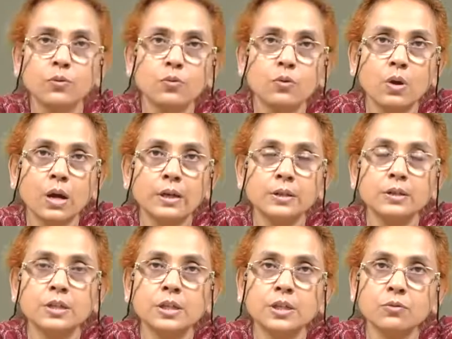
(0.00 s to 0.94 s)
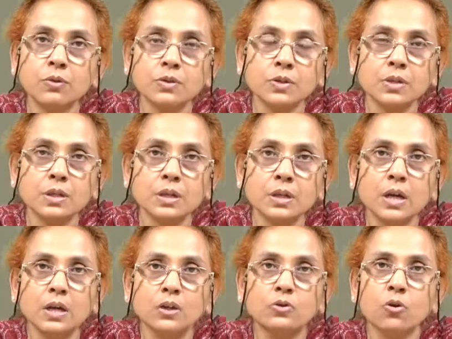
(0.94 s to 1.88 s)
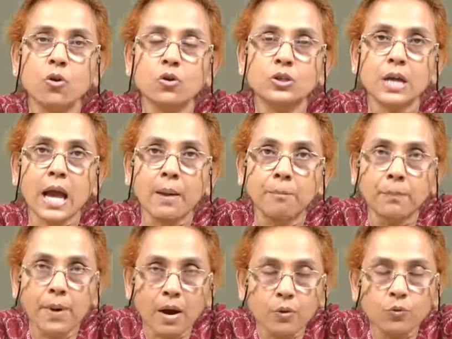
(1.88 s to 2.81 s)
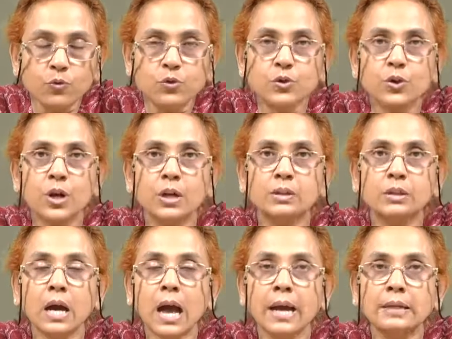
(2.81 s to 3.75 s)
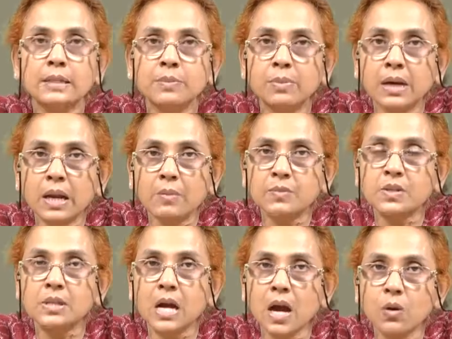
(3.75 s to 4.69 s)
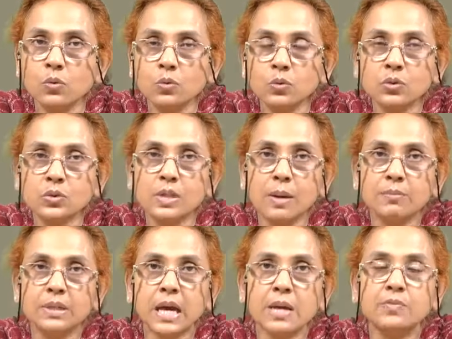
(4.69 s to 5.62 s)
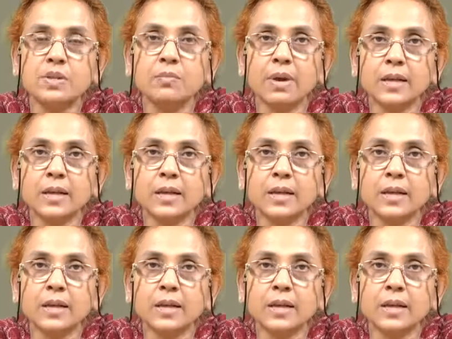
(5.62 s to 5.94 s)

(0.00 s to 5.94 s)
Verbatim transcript: who continuously talked about the antebellum South, sometimes